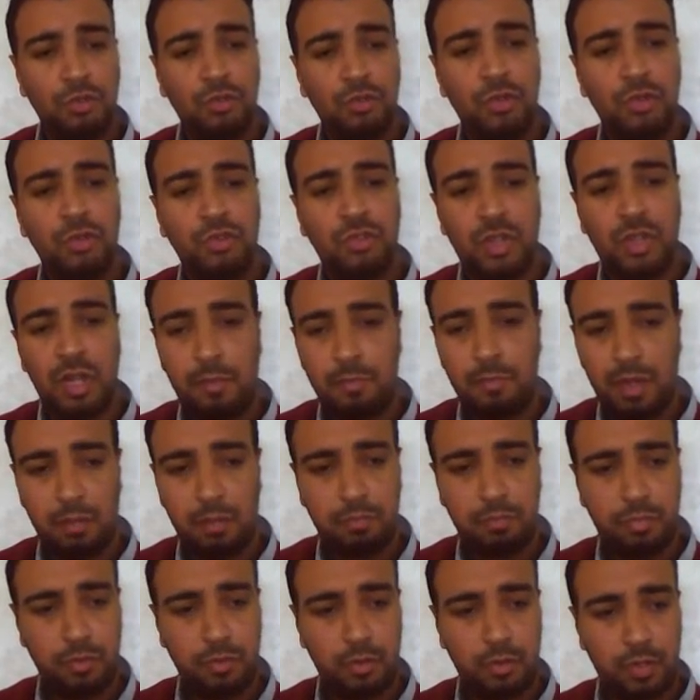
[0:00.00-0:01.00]
To sum
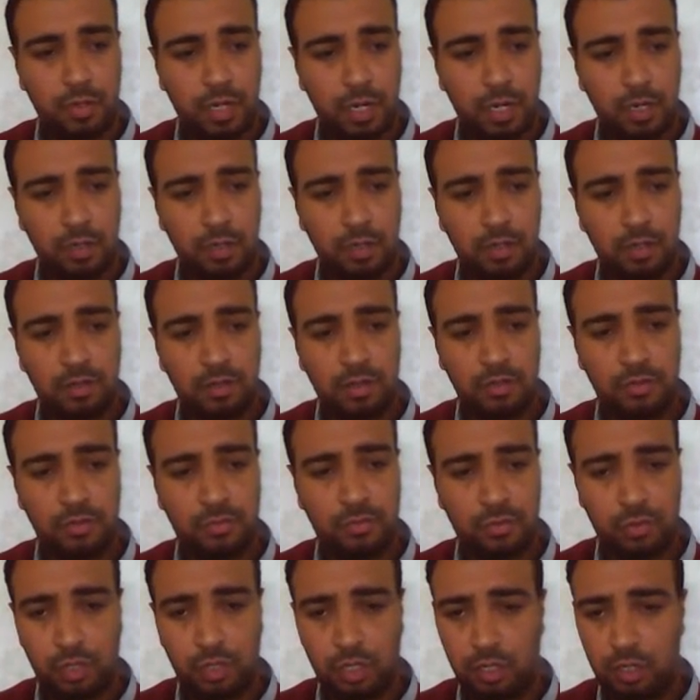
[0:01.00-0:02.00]
up, okay, this is
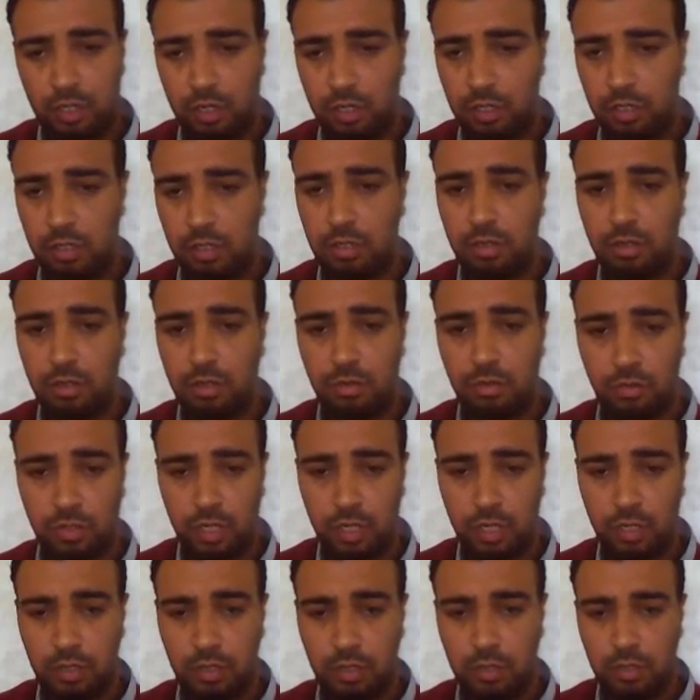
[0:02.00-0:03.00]
for the
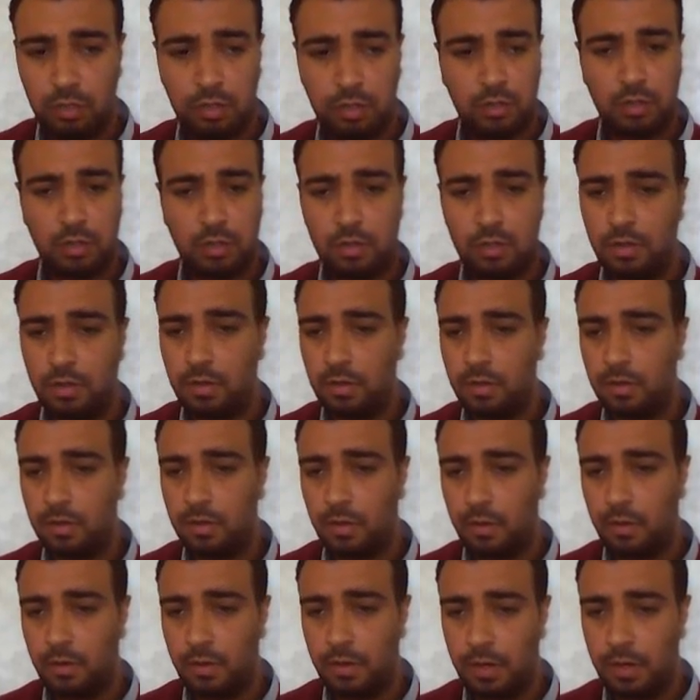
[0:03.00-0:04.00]
conclusion,
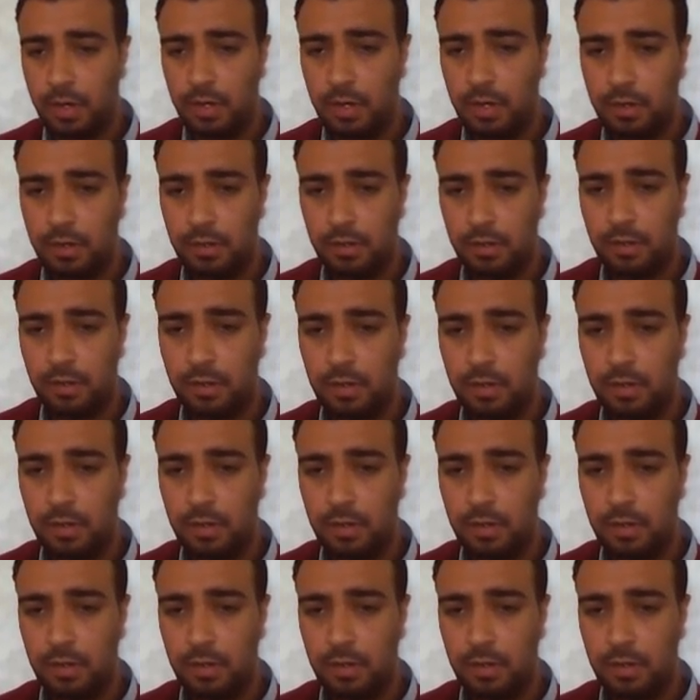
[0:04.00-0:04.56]
okay.